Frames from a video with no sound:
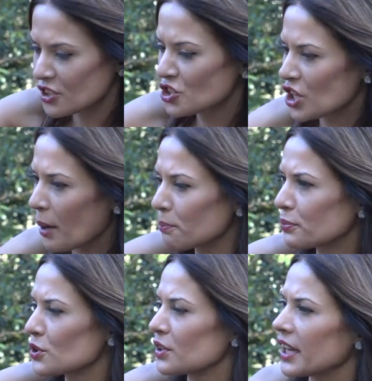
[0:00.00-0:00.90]
jump
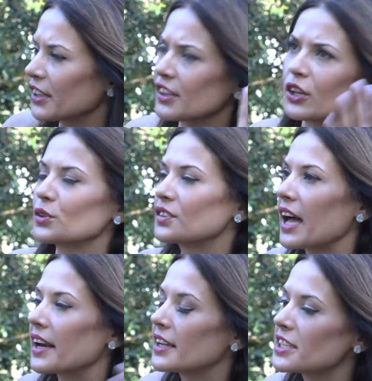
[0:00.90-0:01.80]
to the next thing or
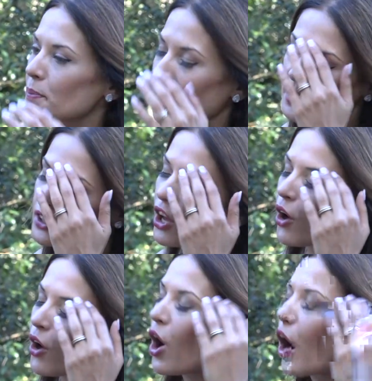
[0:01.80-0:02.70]
start an independent. No,
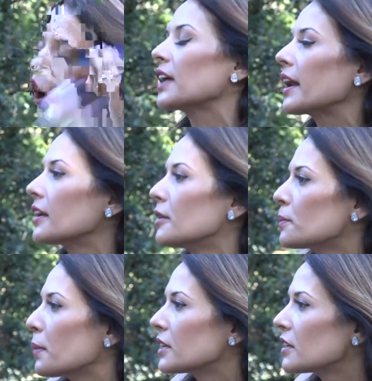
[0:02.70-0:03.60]
I could have started an
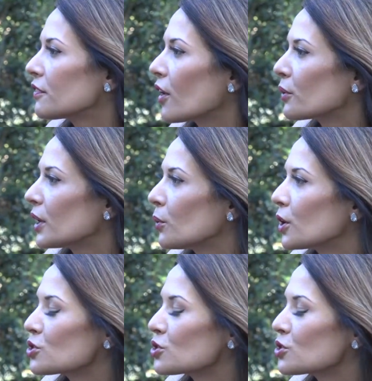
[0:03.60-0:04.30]
independent if I really wanted